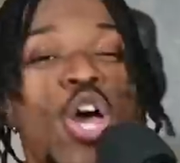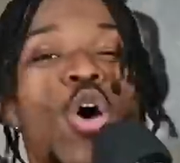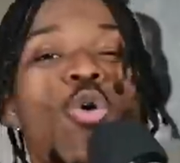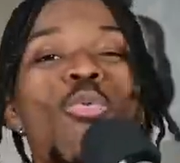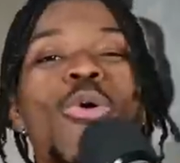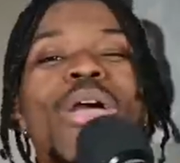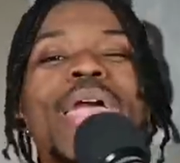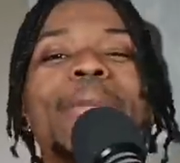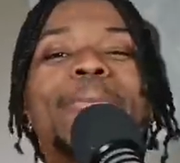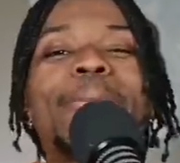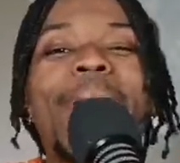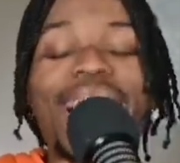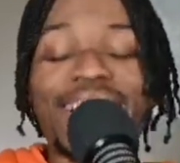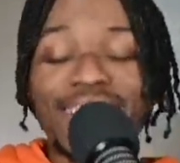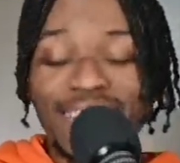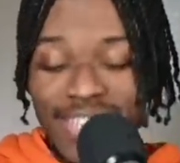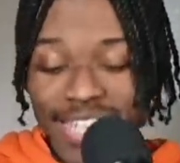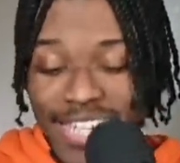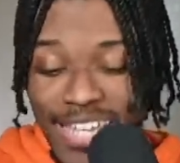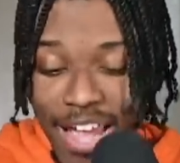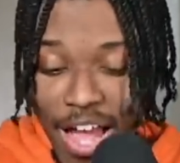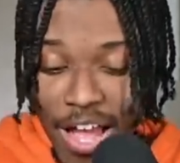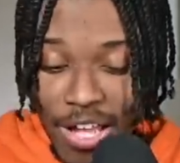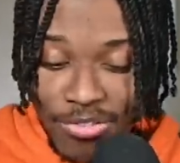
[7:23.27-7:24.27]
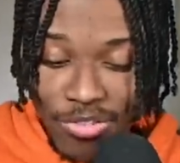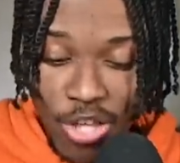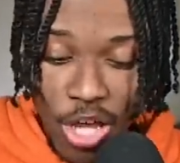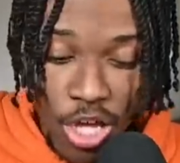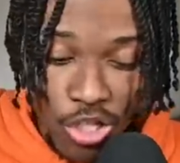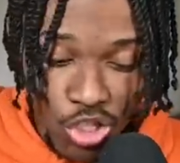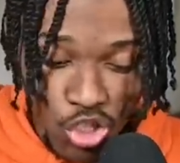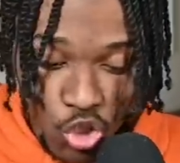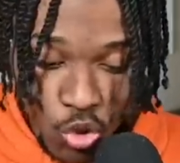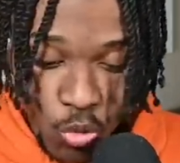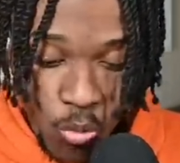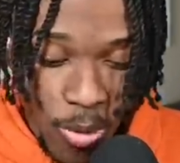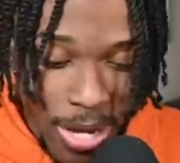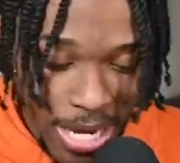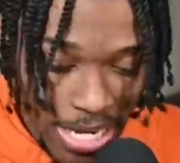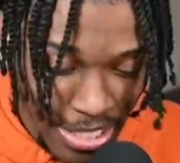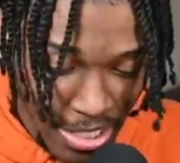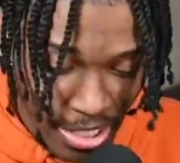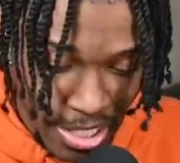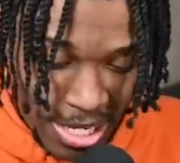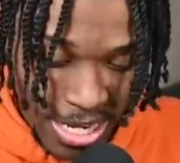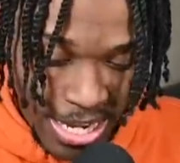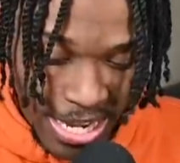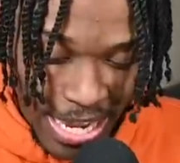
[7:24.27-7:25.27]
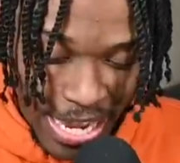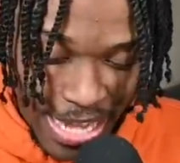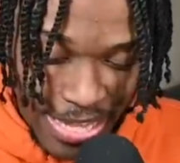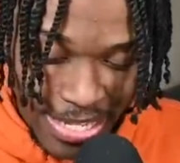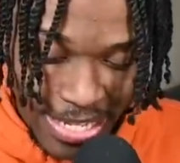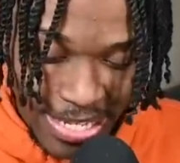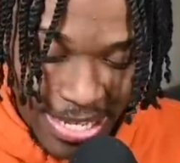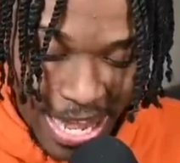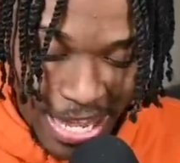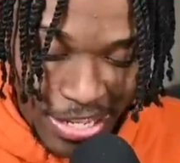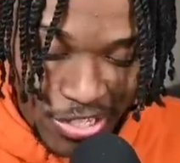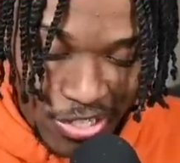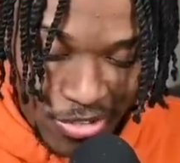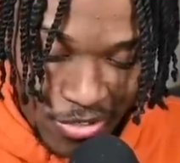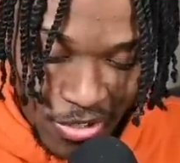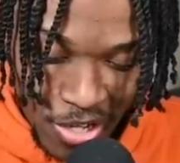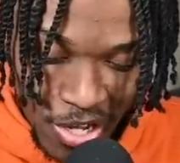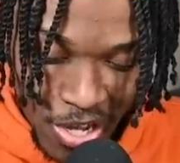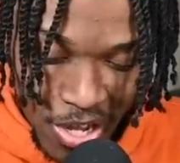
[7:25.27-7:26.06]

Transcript: We might see a, a tweet in the next